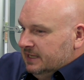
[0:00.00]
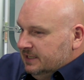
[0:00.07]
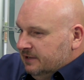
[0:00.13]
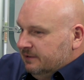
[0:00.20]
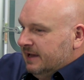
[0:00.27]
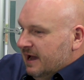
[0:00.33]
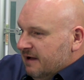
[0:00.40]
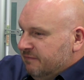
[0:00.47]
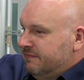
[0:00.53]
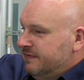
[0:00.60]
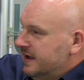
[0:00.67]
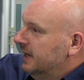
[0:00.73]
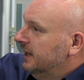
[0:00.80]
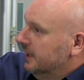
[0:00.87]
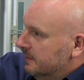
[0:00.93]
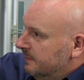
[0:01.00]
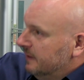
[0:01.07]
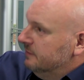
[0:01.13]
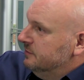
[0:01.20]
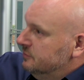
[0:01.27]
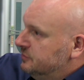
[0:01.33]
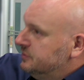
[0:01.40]
you get a feeling
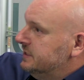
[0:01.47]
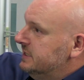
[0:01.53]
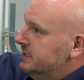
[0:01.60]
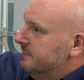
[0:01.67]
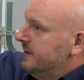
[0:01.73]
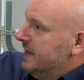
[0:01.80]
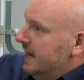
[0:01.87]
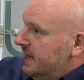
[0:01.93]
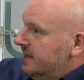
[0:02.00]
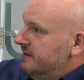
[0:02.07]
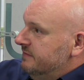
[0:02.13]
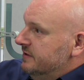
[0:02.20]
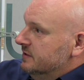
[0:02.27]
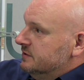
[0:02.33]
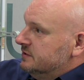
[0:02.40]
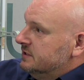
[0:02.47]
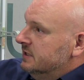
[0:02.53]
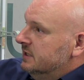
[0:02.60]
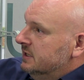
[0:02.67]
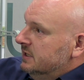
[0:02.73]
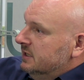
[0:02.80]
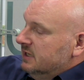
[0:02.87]
about, you see the behaviors,
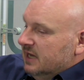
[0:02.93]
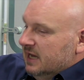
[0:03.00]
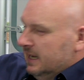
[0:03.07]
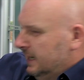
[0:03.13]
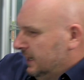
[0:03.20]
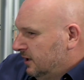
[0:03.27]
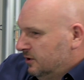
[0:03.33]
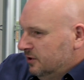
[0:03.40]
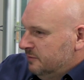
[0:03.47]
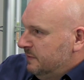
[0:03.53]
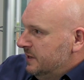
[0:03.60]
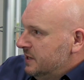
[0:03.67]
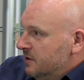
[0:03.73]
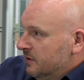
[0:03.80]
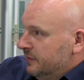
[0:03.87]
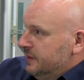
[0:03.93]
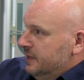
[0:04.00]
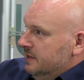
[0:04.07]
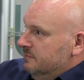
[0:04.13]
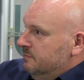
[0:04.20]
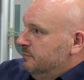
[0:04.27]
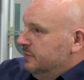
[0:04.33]
and it could be
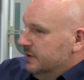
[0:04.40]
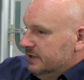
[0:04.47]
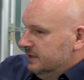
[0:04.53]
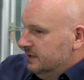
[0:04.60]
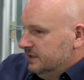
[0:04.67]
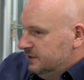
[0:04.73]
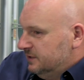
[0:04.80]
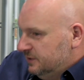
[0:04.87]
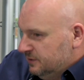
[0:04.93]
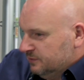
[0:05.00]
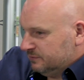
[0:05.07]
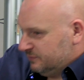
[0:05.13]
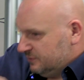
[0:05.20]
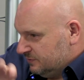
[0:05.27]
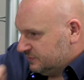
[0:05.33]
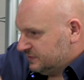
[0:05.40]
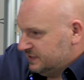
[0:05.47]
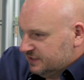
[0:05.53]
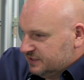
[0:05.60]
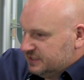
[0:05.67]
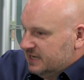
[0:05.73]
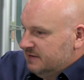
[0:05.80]
nothing, but you'll
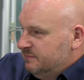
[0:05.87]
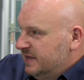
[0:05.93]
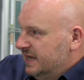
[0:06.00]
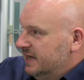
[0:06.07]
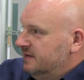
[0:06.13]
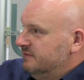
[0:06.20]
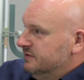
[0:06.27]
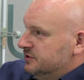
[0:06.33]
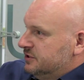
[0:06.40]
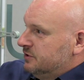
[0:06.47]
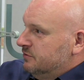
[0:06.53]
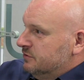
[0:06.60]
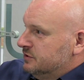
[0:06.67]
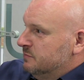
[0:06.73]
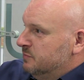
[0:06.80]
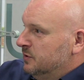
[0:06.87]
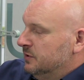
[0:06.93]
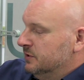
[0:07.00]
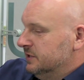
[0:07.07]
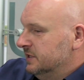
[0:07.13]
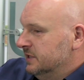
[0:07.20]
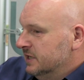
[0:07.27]
see the same behaviours across the
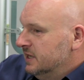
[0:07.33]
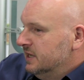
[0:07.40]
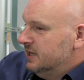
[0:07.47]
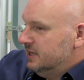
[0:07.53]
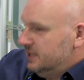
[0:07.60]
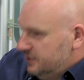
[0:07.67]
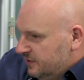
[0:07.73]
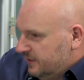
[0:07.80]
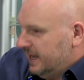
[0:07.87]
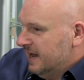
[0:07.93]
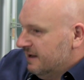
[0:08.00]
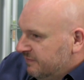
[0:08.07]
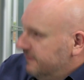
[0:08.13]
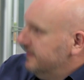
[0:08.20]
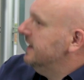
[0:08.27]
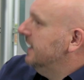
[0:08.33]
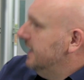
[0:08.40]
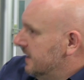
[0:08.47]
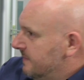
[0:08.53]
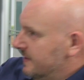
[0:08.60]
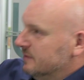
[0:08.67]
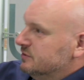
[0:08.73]
board, and you get a
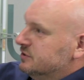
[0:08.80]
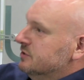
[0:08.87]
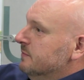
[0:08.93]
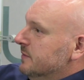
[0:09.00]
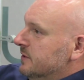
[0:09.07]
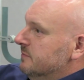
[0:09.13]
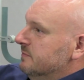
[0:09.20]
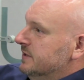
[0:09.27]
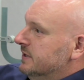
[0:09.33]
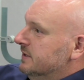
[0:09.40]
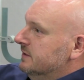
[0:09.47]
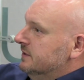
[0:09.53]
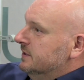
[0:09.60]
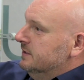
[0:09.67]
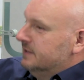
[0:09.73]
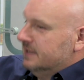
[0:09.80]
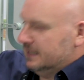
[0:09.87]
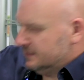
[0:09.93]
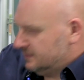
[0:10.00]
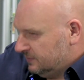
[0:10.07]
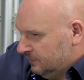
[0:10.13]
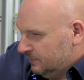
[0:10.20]
feeling about some of them
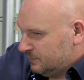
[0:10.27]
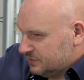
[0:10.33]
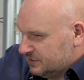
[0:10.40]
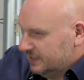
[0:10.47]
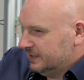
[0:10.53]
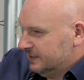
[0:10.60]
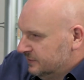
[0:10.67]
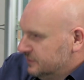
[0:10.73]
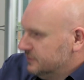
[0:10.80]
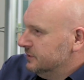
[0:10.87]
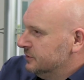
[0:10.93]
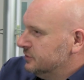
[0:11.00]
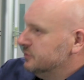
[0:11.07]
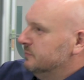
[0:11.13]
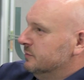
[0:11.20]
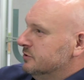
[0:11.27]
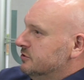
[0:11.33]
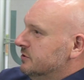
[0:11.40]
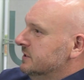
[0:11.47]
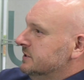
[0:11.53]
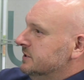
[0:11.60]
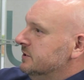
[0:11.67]
that looks like there's someone
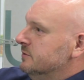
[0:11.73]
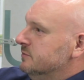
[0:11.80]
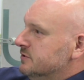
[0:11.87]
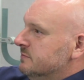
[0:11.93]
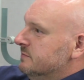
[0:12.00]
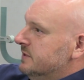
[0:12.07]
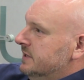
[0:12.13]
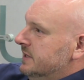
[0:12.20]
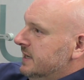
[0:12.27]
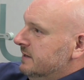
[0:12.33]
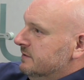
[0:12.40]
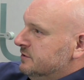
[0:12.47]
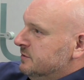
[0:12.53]
trying to do something there,